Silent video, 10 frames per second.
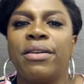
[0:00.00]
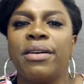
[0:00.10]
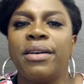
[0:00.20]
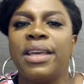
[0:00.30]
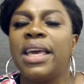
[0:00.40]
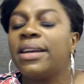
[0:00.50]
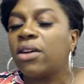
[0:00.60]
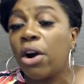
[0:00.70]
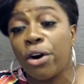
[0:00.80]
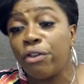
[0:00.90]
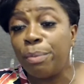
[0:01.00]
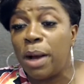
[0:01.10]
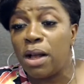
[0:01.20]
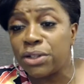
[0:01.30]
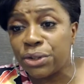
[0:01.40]
get
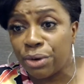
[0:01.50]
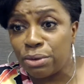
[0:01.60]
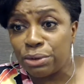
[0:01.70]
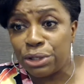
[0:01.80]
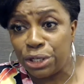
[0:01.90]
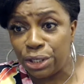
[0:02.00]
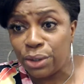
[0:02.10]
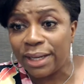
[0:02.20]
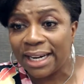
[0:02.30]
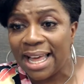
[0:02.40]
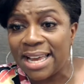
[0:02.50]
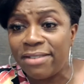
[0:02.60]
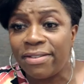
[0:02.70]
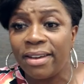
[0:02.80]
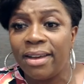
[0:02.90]
curveballs thrown to you in
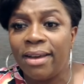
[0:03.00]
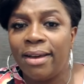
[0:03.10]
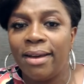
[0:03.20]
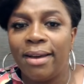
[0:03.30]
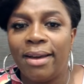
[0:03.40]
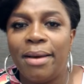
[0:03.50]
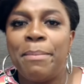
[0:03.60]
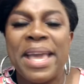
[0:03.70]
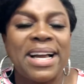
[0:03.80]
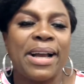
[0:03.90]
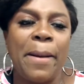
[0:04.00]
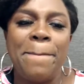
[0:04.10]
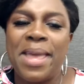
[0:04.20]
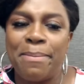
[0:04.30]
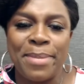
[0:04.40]
life, make a
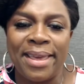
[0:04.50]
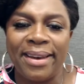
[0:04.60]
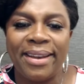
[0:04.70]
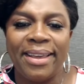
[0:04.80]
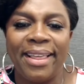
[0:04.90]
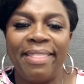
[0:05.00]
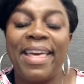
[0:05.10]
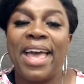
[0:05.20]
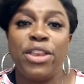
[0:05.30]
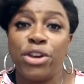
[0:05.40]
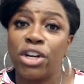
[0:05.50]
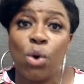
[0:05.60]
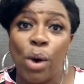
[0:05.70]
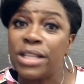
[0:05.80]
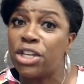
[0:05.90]
commitment that you're
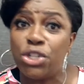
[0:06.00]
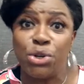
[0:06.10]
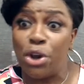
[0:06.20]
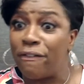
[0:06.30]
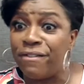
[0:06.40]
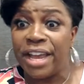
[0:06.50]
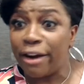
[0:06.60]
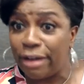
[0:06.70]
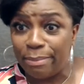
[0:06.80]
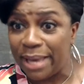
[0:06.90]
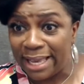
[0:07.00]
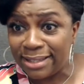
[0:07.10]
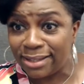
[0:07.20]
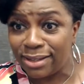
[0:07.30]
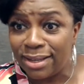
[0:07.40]
going to do your very
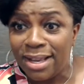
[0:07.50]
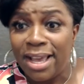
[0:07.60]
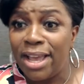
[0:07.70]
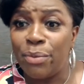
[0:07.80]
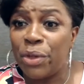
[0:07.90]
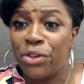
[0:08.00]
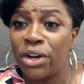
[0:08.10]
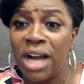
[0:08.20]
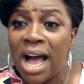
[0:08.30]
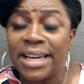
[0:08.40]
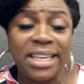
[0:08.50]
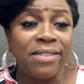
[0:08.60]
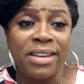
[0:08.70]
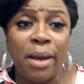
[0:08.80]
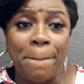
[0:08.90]
best and with your
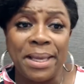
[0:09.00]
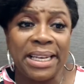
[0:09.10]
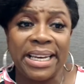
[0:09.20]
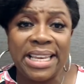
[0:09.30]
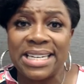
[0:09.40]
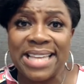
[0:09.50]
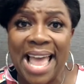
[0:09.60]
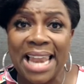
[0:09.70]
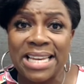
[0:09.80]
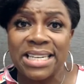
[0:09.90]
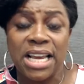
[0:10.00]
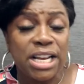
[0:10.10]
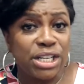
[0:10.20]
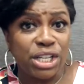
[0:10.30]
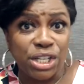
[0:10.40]
God-given ability and talent
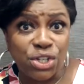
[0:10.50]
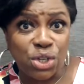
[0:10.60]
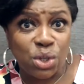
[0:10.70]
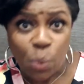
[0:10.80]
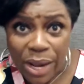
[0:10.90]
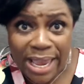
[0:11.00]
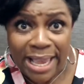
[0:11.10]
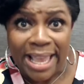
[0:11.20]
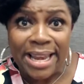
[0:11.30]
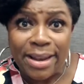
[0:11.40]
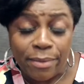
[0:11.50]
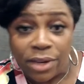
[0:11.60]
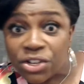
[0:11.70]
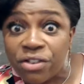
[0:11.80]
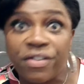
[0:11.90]
to swing and
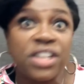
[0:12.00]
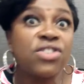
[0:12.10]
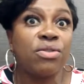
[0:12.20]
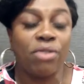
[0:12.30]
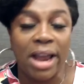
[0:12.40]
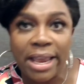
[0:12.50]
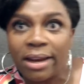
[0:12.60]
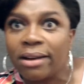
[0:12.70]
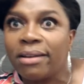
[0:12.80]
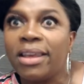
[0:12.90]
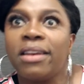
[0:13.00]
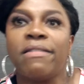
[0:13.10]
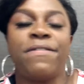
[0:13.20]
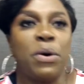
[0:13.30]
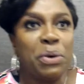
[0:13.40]
get your vision right and get it
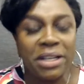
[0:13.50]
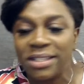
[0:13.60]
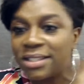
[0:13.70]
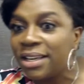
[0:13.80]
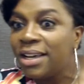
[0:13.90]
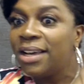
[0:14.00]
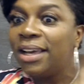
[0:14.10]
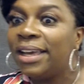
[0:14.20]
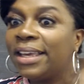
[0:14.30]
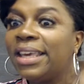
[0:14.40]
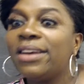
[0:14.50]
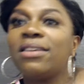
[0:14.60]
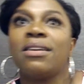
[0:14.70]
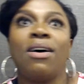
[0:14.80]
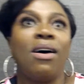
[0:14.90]
focused and get
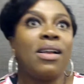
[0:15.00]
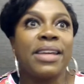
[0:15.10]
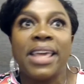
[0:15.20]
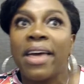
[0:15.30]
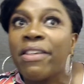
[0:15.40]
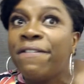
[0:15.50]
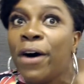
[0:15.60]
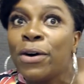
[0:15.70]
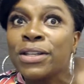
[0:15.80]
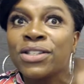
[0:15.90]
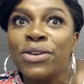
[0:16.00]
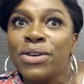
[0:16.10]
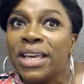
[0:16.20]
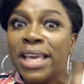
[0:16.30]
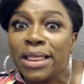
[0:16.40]
it all together focused so you
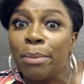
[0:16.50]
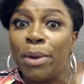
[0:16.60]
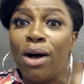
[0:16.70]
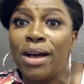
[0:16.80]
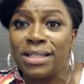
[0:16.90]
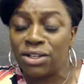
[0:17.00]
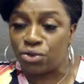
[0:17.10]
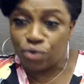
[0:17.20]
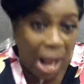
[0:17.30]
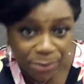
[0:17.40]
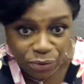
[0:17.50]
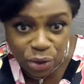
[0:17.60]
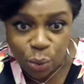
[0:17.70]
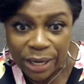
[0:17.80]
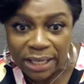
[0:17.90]
can hit the ball as it drops real
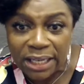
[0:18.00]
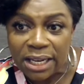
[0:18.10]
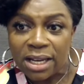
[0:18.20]
quickly